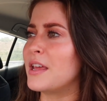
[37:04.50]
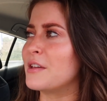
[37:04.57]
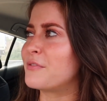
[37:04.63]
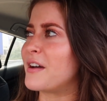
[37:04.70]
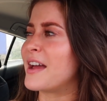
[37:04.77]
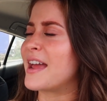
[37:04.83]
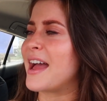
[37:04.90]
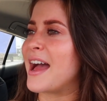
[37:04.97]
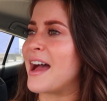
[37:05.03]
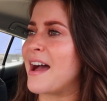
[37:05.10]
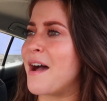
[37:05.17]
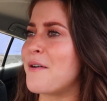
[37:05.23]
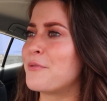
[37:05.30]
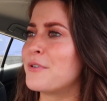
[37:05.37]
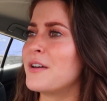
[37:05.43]
if I
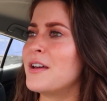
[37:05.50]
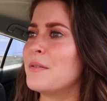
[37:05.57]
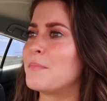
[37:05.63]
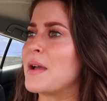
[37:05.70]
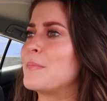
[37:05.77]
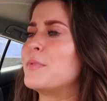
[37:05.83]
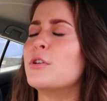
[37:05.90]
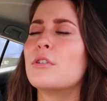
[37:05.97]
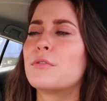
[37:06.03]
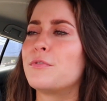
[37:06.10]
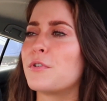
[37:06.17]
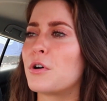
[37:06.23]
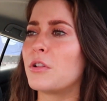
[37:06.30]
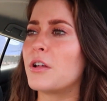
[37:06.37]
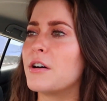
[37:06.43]
have my
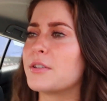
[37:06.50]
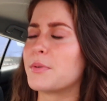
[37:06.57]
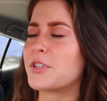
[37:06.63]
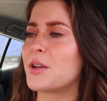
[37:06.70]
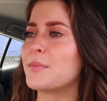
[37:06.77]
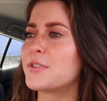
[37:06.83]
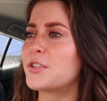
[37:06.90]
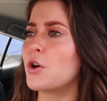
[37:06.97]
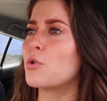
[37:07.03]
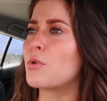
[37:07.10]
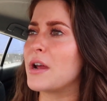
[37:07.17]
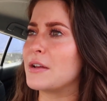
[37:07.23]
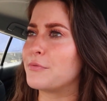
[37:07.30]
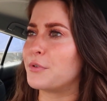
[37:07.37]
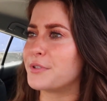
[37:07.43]
beautiful clothes, which I'm so
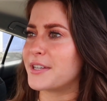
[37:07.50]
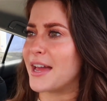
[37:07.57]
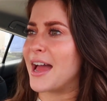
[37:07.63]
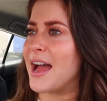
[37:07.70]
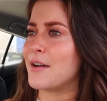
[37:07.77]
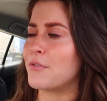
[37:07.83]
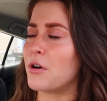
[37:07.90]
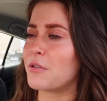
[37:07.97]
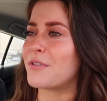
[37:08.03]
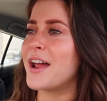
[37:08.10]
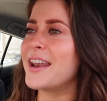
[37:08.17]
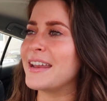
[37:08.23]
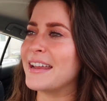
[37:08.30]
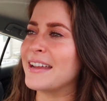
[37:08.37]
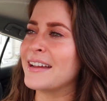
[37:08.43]
grateful to have
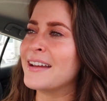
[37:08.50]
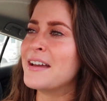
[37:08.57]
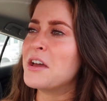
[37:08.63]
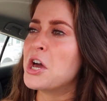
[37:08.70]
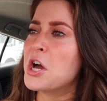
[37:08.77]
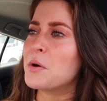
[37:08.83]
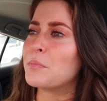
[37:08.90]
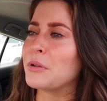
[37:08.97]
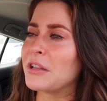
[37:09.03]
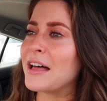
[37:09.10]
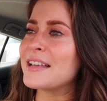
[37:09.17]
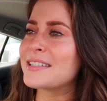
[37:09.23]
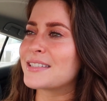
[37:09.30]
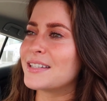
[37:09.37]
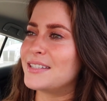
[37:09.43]
already,
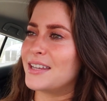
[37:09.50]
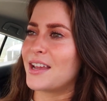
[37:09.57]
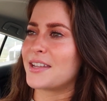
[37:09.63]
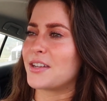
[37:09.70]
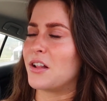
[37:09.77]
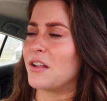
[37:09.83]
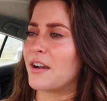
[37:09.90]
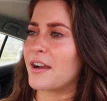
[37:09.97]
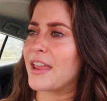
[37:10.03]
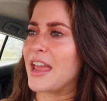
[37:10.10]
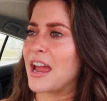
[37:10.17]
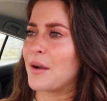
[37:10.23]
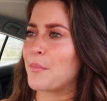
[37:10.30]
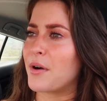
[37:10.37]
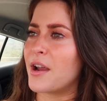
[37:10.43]
plus the DSLR
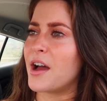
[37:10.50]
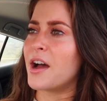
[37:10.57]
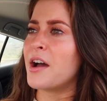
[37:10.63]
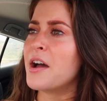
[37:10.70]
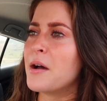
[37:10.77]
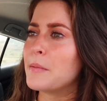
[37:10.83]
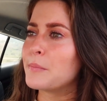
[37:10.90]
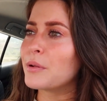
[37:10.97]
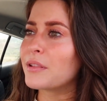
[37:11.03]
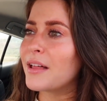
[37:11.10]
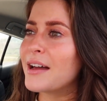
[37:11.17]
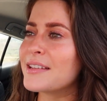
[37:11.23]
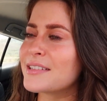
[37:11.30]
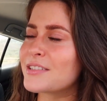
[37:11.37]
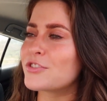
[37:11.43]
camera,
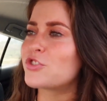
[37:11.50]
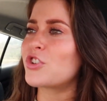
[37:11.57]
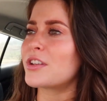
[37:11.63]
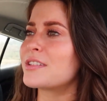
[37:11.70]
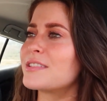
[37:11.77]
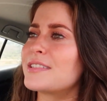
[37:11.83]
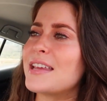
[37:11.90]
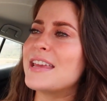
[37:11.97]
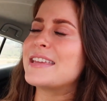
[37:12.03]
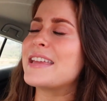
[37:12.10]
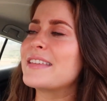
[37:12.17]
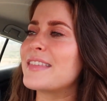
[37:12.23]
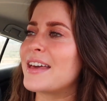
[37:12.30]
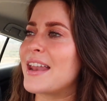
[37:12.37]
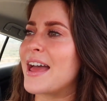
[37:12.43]
plus just
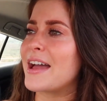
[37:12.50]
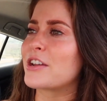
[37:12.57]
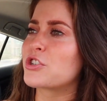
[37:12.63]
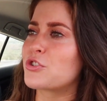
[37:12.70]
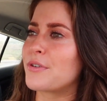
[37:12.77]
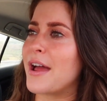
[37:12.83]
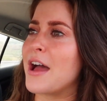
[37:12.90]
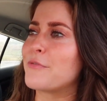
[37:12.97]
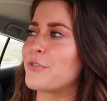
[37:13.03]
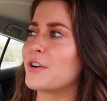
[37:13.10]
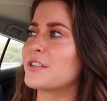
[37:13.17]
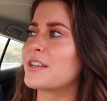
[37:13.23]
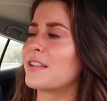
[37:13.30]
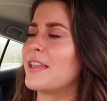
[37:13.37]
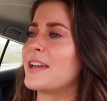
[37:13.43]
taking that extra
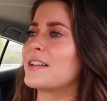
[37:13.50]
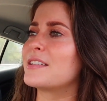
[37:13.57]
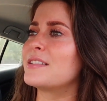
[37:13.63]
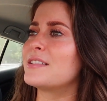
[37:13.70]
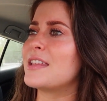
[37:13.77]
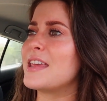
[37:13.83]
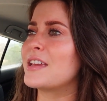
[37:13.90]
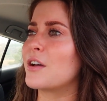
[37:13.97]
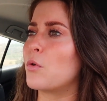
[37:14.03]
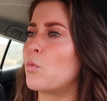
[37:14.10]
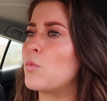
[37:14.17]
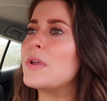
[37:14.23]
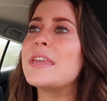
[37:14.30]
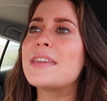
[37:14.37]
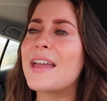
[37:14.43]
effort to like take a
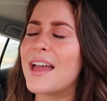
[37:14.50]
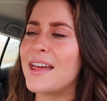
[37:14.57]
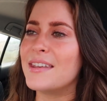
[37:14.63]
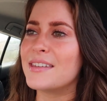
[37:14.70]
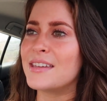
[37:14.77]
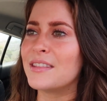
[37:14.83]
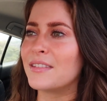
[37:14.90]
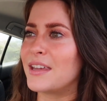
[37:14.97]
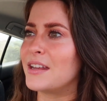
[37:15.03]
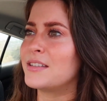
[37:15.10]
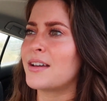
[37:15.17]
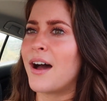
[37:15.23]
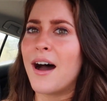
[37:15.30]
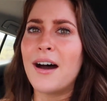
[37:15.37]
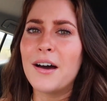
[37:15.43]
weekend in Lake
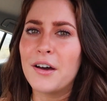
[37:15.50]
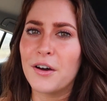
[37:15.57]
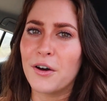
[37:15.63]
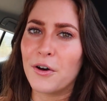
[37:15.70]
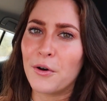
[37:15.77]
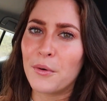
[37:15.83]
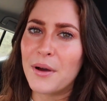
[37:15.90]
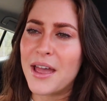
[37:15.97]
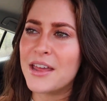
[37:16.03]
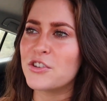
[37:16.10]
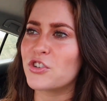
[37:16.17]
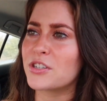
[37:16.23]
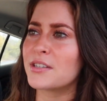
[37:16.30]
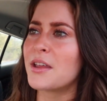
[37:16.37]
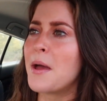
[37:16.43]
Tahoe and
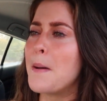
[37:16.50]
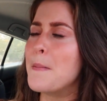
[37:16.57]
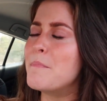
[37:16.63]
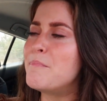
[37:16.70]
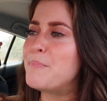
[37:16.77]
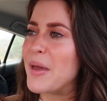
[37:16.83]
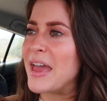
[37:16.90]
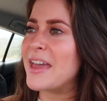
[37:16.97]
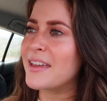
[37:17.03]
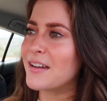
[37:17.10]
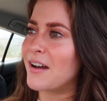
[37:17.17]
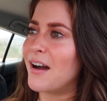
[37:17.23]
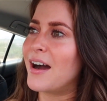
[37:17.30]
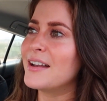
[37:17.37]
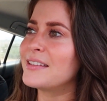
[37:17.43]
just bang
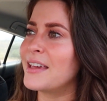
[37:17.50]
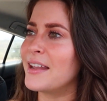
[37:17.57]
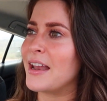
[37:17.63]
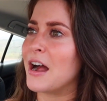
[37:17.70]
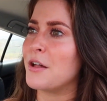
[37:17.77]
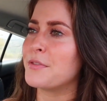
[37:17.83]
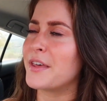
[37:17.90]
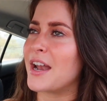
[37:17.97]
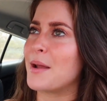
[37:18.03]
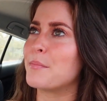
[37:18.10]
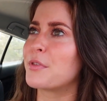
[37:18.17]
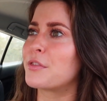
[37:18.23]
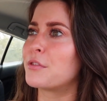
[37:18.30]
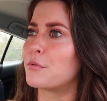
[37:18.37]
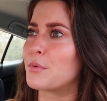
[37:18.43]
content out that I'm
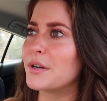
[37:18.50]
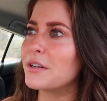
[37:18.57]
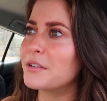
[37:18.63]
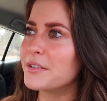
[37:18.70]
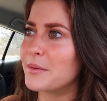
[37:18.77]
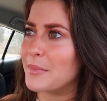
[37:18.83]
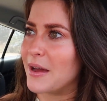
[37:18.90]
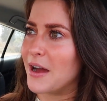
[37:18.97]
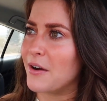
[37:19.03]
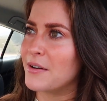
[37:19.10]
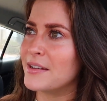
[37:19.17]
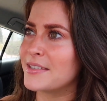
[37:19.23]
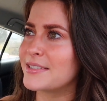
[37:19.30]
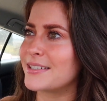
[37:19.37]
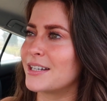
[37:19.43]
thrilled about,
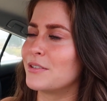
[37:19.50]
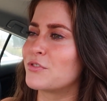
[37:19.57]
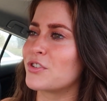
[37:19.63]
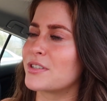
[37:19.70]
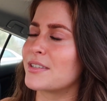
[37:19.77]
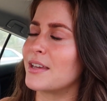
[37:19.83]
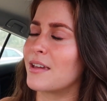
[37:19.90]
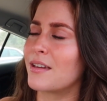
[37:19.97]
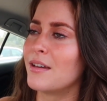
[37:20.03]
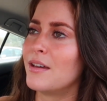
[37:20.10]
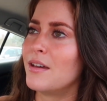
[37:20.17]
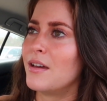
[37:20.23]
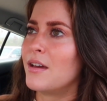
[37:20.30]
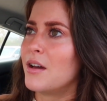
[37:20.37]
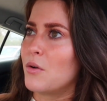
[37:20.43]
instead of just like,
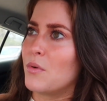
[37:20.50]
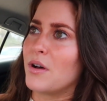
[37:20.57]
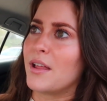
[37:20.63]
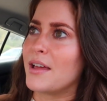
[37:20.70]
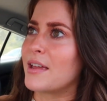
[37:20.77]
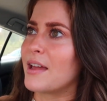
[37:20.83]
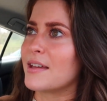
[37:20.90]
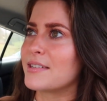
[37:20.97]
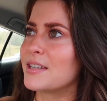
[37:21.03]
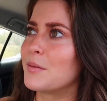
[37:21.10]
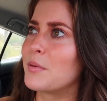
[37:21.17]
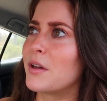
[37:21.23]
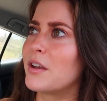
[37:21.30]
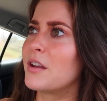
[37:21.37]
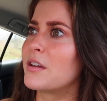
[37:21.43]
well, I guess
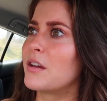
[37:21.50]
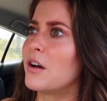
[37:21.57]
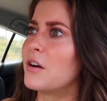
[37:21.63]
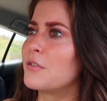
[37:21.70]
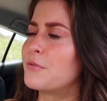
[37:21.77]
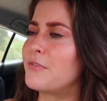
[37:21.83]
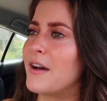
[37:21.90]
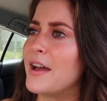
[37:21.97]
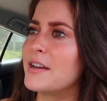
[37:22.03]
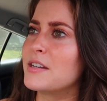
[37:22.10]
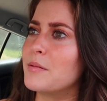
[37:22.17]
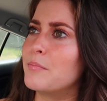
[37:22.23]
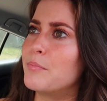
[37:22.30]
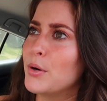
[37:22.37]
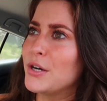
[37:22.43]
I'm gonna go find
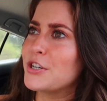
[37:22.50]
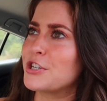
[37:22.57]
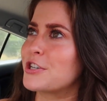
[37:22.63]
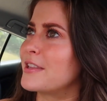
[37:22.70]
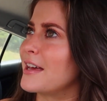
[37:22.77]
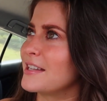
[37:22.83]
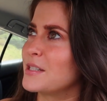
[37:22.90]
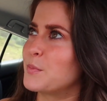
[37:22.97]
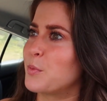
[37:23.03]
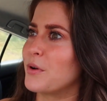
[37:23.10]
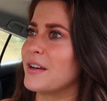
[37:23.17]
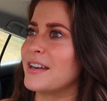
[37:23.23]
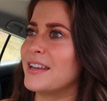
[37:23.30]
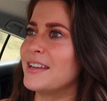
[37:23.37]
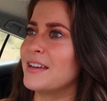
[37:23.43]
a bush that's
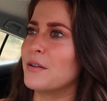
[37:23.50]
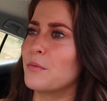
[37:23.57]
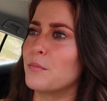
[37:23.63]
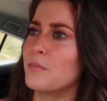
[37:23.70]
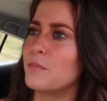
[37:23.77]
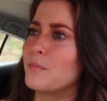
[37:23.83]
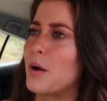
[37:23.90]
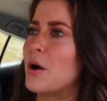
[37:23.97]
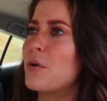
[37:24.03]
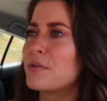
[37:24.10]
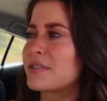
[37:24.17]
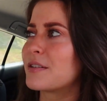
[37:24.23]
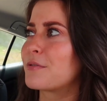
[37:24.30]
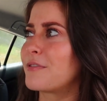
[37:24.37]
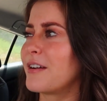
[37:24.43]
pretty and
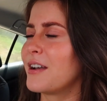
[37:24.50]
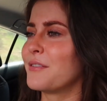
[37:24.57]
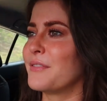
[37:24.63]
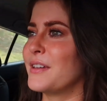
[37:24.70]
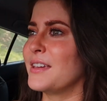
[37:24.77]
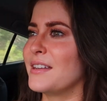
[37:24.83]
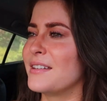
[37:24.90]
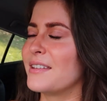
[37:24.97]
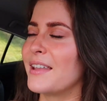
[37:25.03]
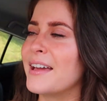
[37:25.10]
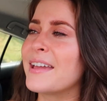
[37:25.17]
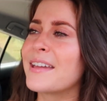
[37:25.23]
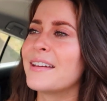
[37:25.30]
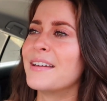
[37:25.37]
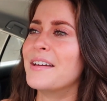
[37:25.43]
pose in front of it.
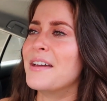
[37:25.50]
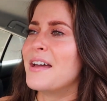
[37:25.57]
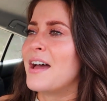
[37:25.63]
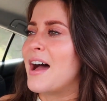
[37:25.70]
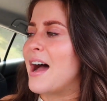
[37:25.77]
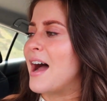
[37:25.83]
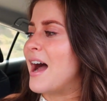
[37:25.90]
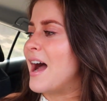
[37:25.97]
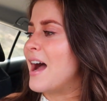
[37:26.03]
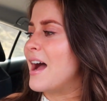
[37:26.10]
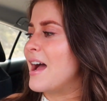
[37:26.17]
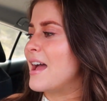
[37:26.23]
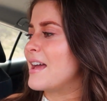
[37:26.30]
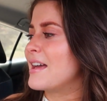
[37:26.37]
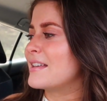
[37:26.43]
Like,
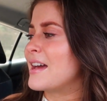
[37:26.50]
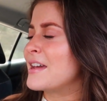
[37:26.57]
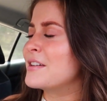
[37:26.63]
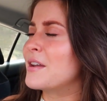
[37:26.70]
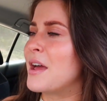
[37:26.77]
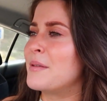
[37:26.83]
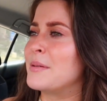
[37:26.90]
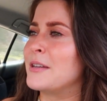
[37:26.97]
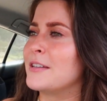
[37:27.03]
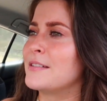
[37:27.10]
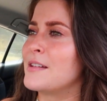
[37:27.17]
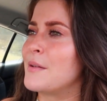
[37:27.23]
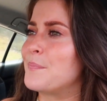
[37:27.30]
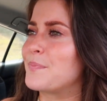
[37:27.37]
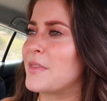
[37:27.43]
I mean,
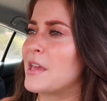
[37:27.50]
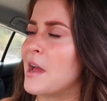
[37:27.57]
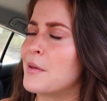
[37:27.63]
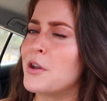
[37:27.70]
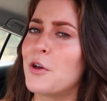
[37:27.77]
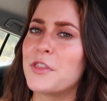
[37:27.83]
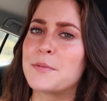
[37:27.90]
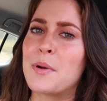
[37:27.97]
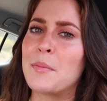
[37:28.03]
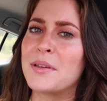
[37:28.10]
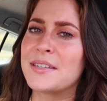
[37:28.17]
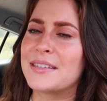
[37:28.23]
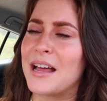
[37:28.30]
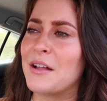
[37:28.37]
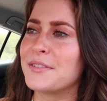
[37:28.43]
I know this probably
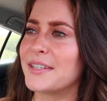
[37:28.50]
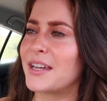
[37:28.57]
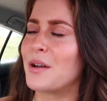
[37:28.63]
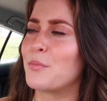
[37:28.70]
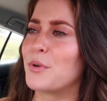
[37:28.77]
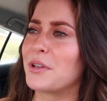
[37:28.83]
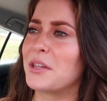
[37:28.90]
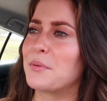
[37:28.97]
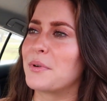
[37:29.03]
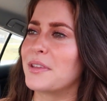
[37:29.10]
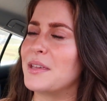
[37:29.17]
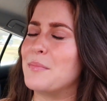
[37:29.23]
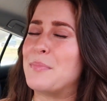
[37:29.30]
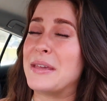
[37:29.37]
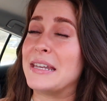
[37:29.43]
sounds like I'm really,
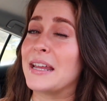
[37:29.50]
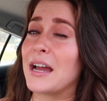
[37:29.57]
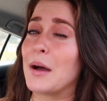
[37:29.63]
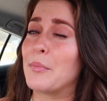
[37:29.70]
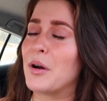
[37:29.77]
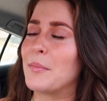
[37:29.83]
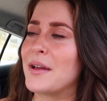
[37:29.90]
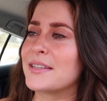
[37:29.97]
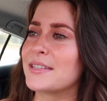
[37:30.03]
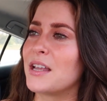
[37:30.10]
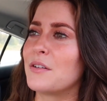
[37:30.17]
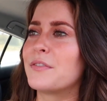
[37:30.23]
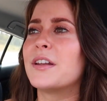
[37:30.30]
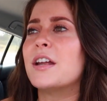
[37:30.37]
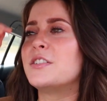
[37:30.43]
really beating up on
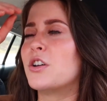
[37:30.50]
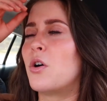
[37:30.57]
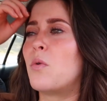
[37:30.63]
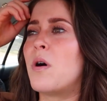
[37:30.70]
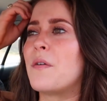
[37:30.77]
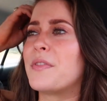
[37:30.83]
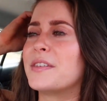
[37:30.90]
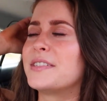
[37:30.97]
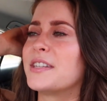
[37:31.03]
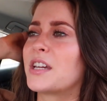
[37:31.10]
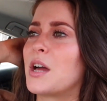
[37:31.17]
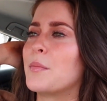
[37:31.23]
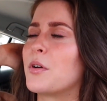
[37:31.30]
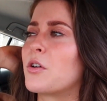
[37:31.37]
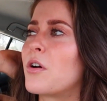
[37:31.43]
myself, and I don't want this to
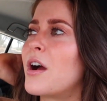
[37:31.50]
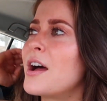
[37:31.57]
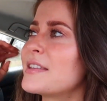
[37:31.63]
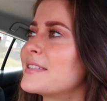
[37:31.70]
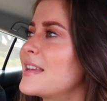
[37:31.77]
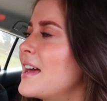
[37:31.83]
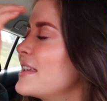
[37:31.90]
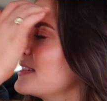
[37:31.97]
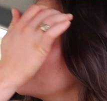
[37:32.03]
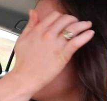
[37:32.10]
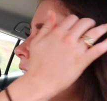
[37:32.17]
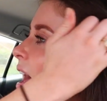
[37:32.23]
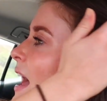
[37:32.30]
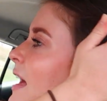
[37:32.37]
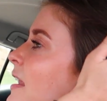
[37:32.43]
come across as
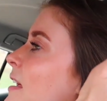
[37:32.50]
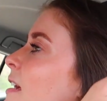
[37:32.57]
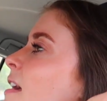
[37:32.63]
that.